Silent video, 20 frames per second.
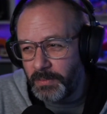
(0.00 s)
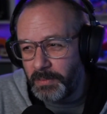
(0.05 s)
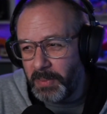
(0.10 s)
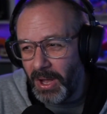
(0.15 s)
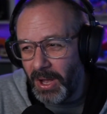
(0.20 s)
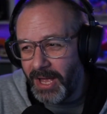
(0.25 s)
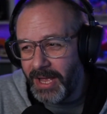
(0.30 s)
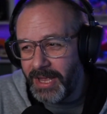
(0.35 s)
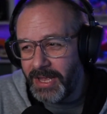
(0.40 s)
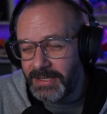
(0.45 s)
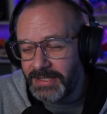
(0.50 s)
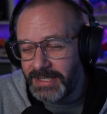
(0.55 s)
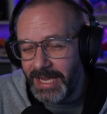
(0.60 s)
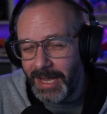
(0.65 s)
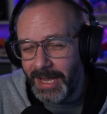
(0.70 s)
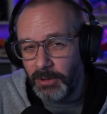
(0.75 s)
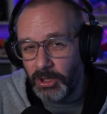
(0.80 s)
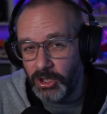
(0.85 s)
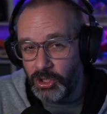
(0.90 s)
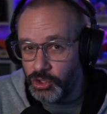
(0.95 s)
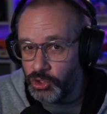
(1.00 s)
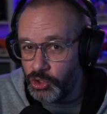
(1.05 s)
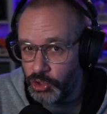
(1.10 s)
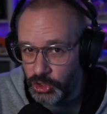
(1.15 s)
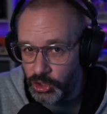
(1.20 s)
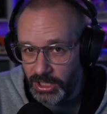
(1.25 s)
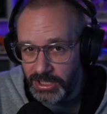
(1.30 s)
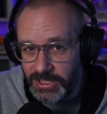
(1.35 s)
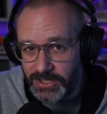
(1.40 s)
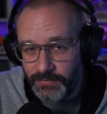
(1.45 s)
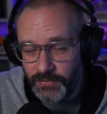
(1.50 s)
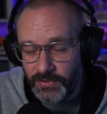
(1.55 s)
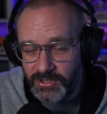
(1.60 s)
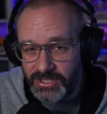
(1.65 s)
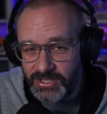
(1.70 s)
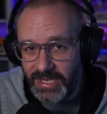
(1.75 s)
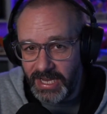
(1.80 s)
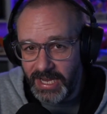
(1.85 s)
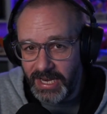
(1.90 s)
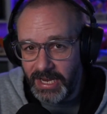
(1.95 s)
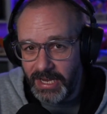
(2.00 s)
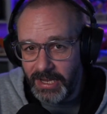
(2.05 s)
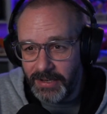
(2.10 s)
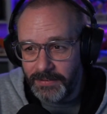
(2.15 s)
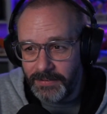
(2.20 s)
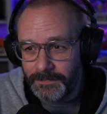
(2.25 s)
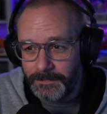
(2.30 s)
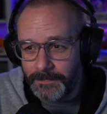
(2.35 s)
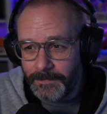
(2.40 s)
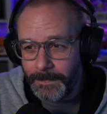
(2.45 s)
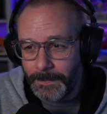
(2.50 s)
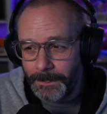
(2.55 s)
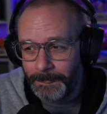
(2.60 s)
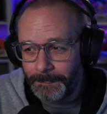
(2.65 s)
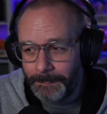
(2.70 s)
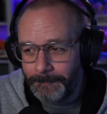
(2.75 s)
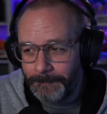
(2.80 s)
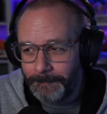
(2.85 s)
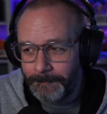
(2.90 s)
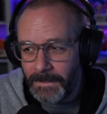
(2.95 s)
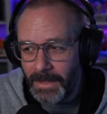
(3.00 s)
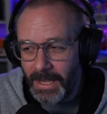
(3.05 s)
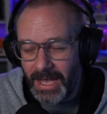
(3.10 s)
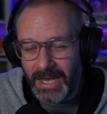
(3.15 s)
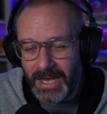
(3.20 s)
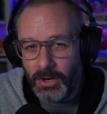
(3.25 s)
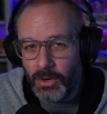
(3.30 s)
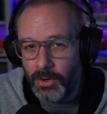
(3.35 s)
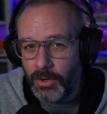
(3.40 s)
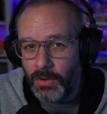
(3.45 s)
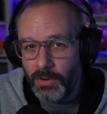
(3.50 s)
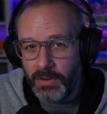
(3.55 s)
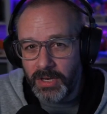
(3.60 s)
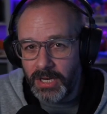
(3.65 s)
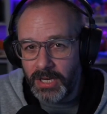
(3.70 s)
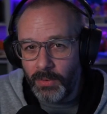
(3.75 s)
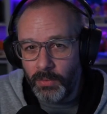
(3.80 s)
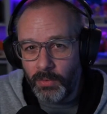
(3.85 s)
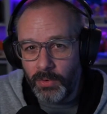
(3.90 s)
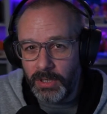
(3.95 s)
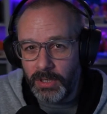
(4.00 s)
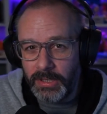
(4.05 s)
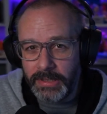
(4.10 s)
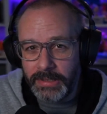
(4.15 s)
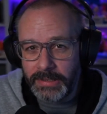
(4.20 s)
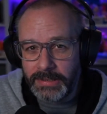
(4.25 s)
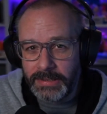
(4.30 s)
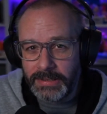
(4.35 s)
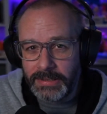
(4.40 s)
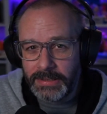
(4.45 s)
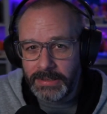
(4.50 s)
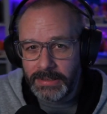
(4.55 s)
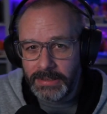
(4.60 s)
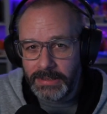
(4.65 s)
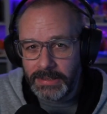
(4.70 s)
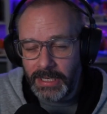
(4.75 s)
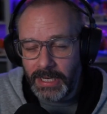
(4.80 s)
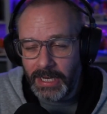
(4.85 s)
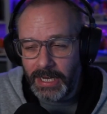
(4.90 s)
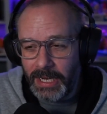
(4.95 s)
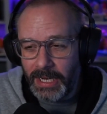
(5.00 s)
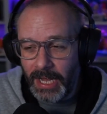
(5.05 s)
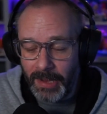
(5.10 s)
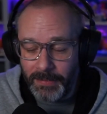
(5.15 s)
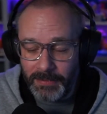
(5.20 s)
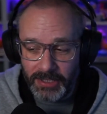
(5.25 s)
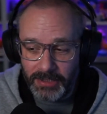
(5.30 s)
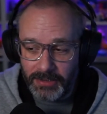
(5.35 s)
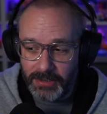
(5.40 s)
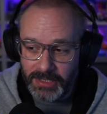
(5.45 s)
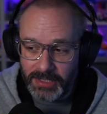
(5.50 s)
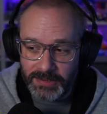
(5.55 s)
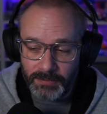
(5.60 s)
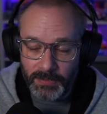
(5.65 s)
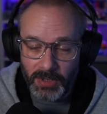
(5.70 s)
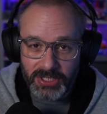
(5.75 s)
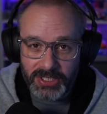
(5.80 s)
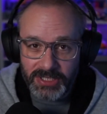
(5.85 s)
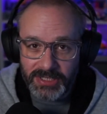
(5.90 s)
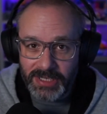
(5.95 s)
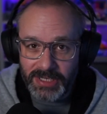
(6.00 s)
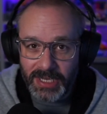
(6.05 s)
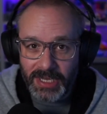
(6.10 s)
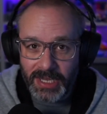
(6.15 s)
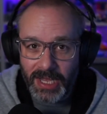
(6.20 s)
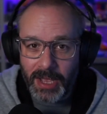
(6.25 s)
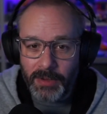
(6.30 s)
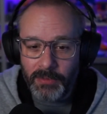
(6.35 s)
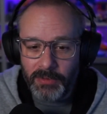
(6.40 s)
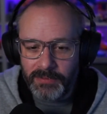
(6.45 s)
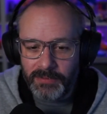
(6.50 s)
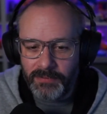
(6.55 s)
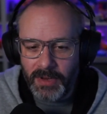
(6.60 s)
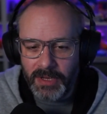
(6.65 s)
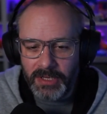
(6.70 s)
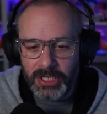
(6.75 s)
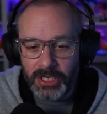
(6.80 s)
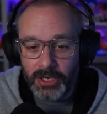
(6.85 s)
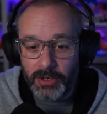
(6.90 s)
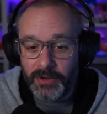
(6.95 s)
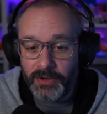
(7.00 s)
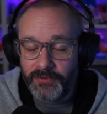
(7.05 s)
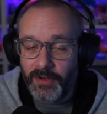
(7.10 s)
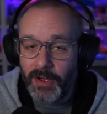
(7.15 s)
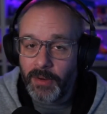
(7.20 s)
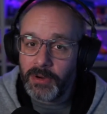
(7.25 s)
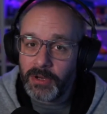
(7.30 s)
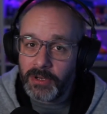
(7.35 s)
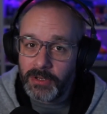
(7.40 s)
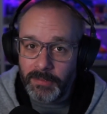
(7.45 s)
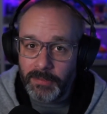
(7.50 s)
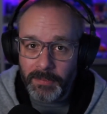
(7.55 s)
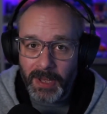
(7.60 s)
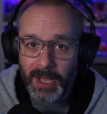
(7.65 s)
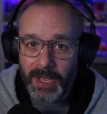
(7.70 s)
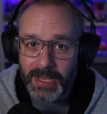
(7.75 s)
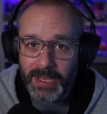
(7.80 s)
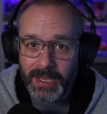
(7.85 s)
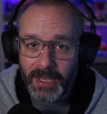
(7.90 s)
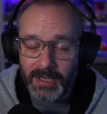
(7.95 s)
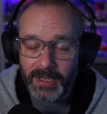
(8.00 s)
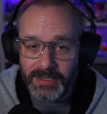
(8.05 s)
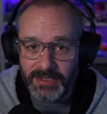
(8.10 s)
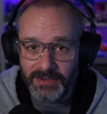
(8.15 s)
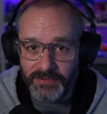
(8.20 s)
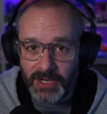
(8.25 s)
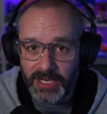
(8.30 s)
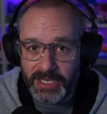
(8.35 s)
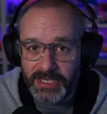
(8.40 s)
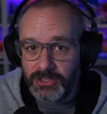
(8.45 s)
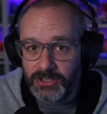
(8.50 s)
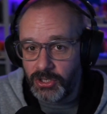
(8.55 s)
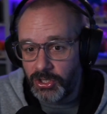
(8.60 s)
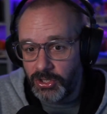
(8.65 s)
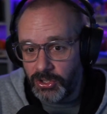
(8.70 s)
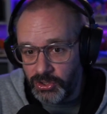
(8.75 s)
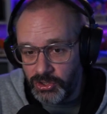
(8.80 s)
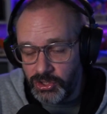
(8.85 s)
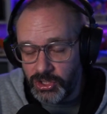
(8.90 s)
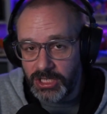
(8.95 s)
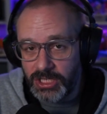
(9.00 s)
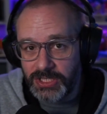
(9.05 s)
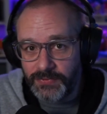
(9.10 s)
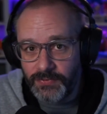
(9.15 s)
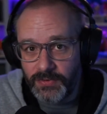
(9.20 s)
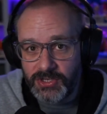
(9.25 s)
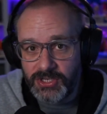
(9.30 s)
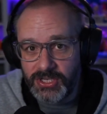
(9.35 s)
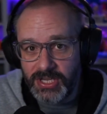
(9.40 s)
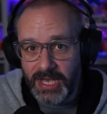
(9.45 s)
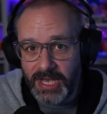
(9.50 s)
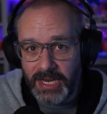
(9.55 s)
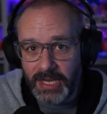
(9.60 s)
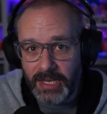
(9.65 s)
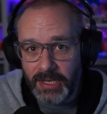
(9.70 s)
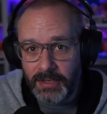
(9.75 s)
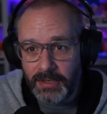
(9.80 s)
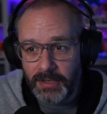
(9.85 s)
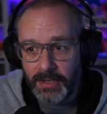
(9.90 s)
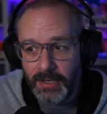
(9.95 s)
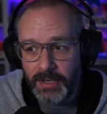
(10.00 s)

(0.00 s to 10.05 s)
Buying a tablet just for Stadia, I don't know that I would. I mean, as much as I, I would, you know, if I were going to buy a device just for Stadia,